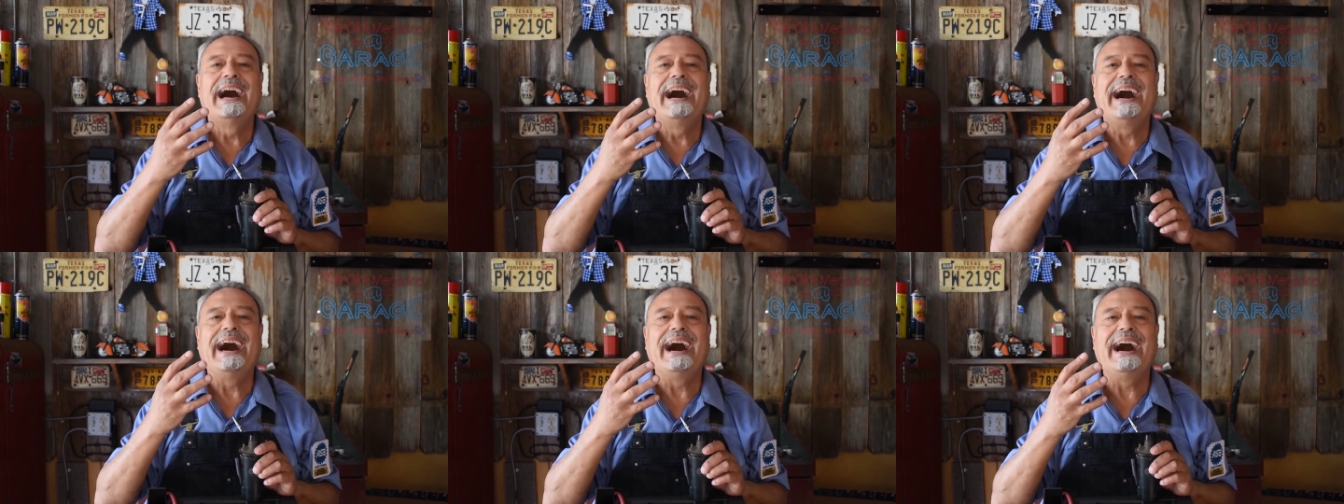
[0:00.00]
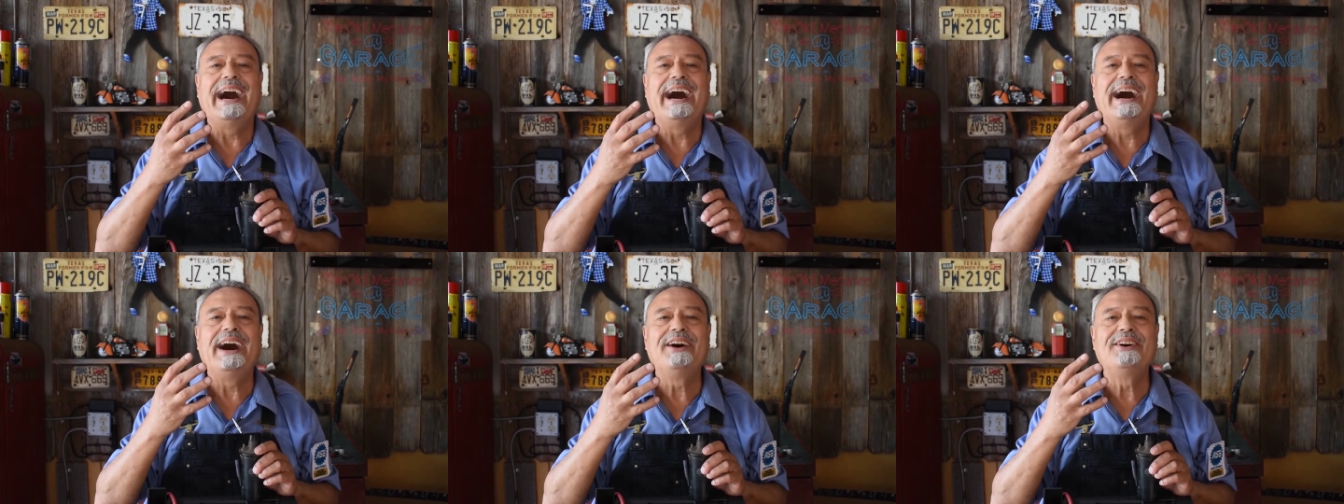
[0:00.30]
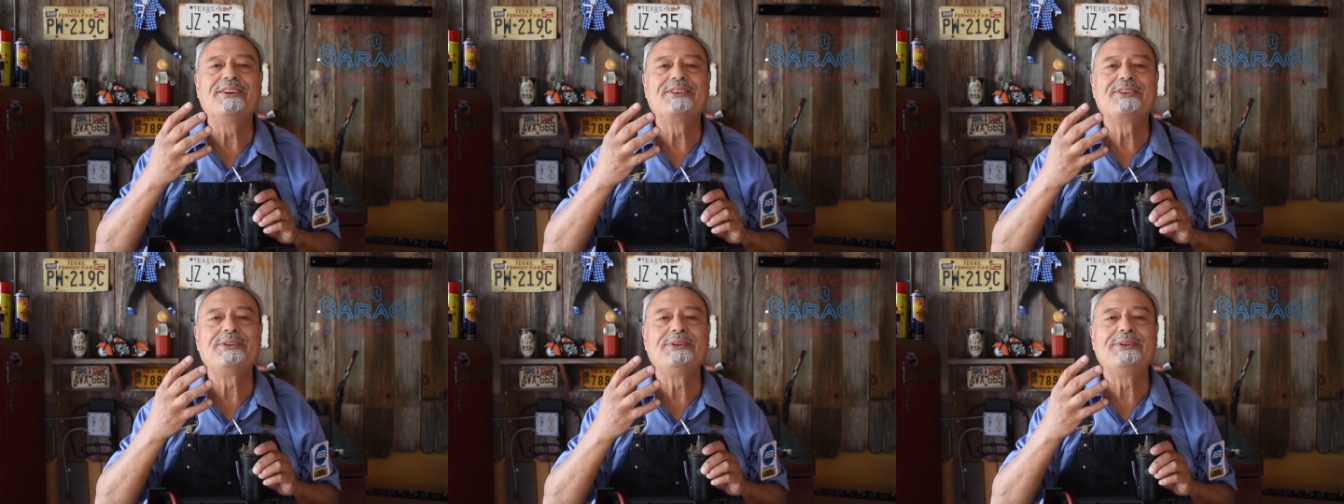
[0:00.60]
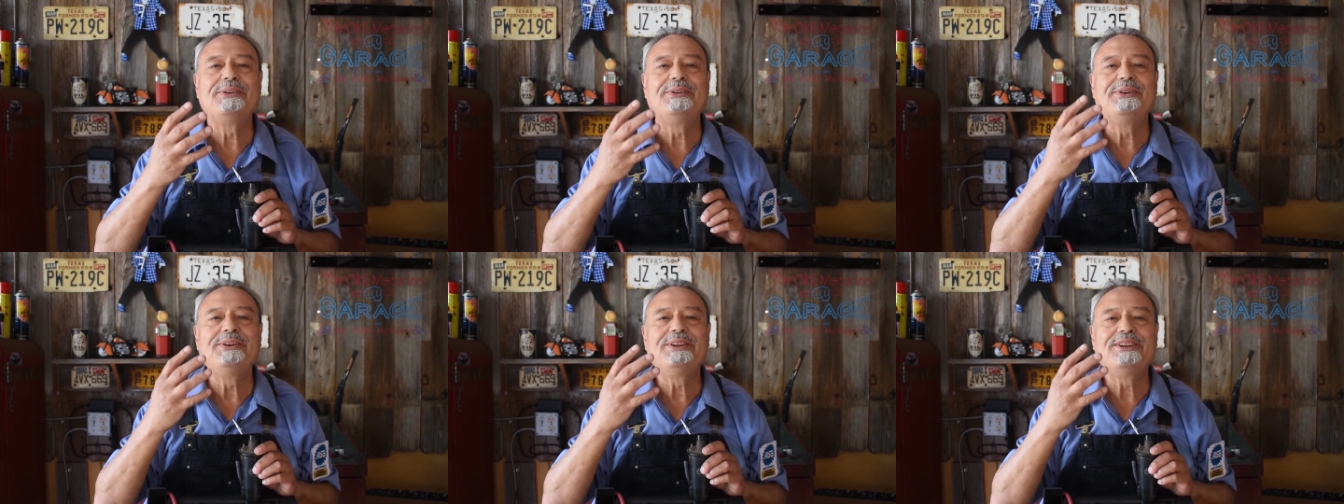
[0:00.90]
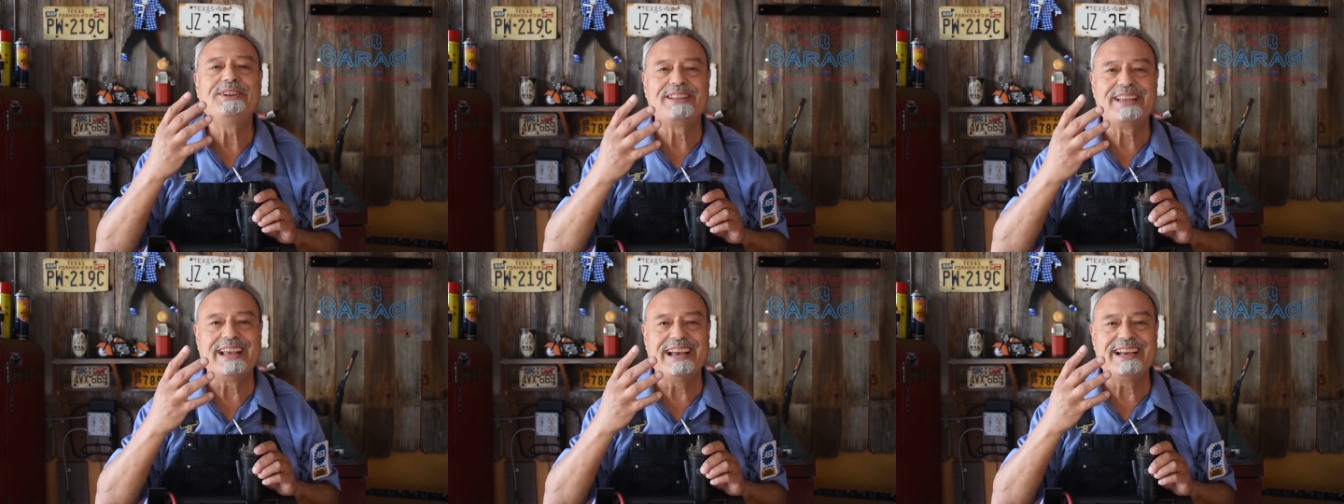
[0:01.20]
How do
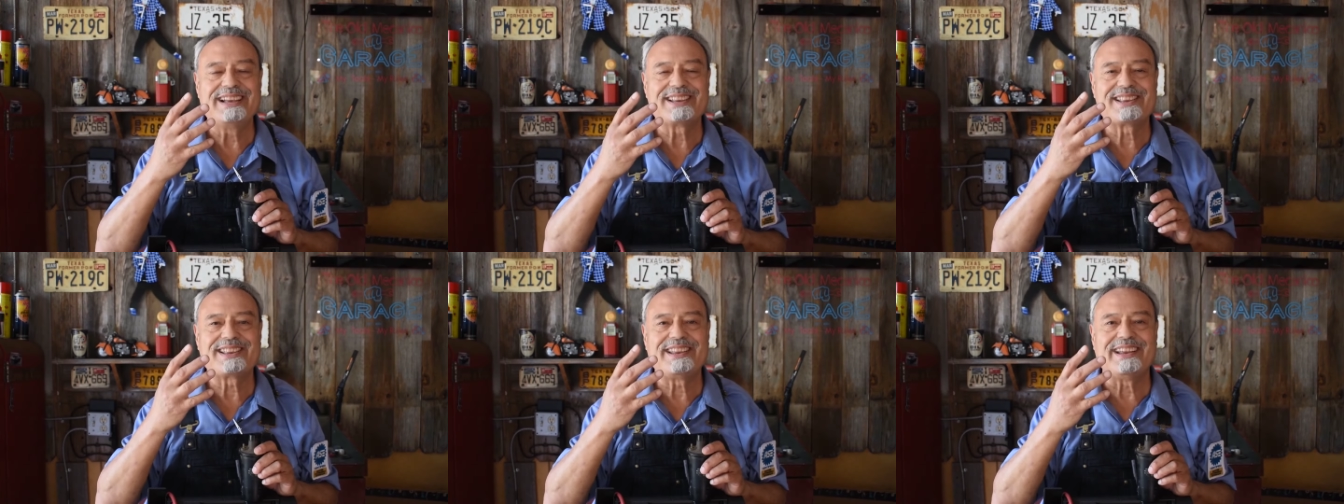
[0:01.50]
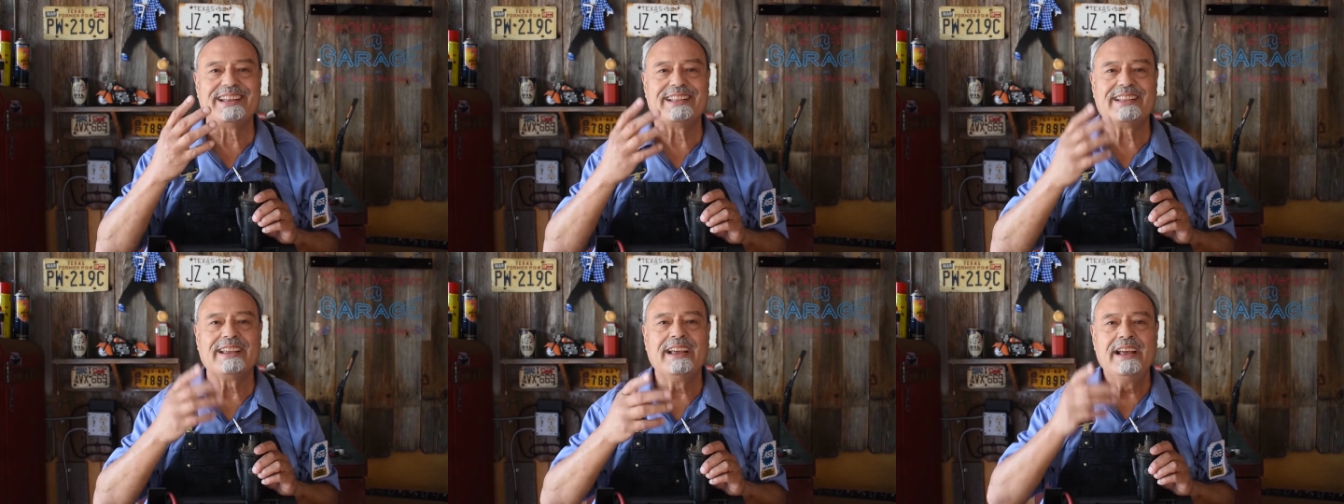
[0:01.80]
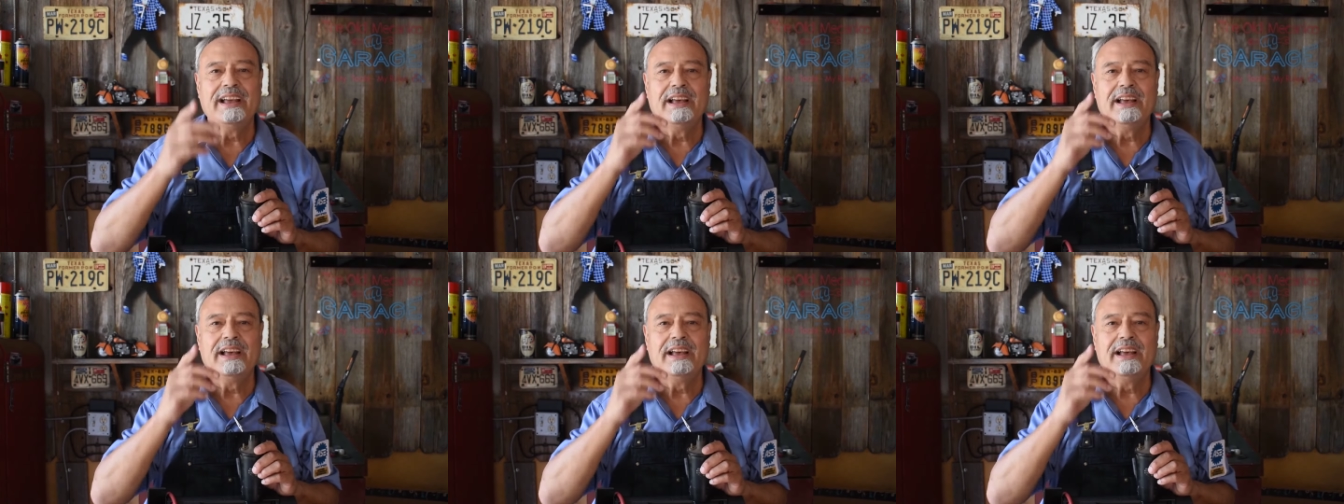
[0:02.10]
you test it?